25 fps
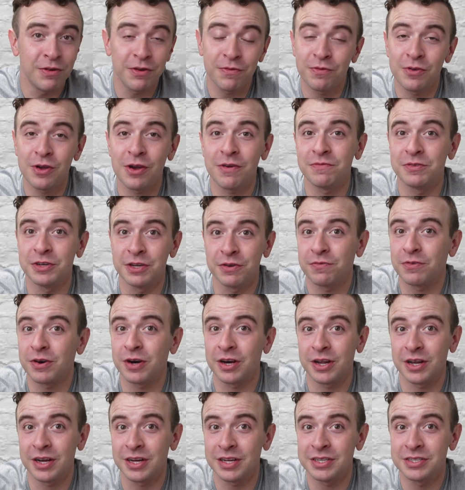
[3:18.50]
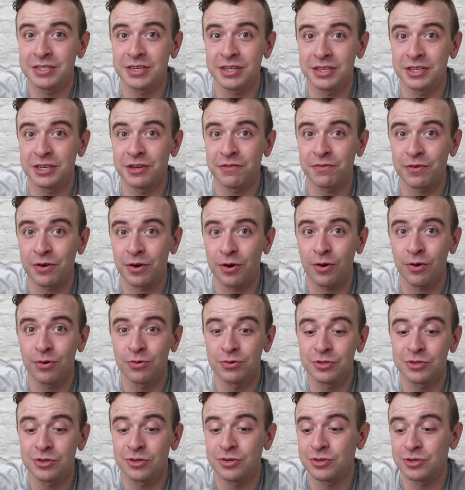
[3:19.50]
if you have different guns and different
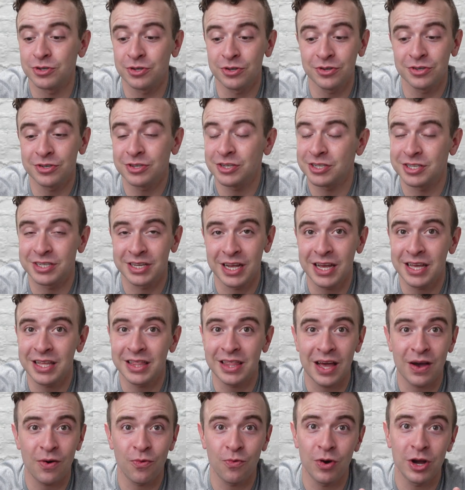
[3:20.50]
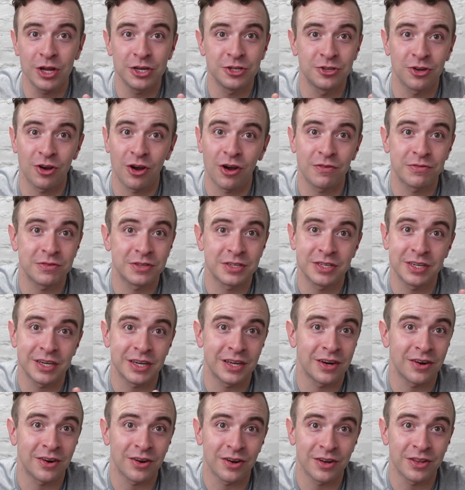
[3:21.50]
holsters, you can just take that wedge off,
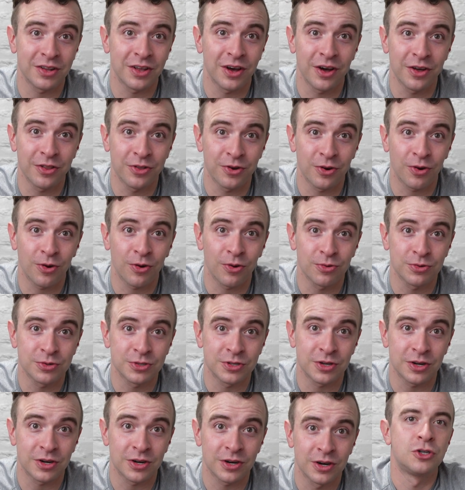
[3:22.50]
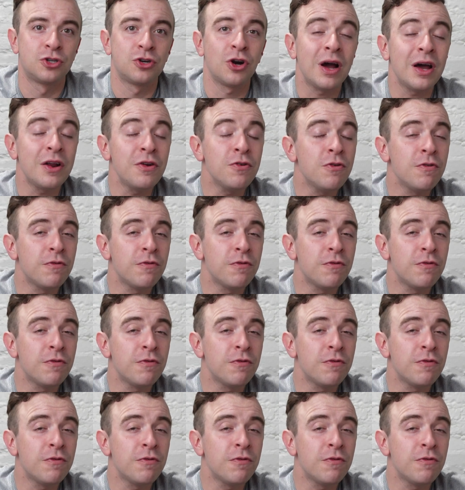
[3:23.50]
stick it on the other holster. Try to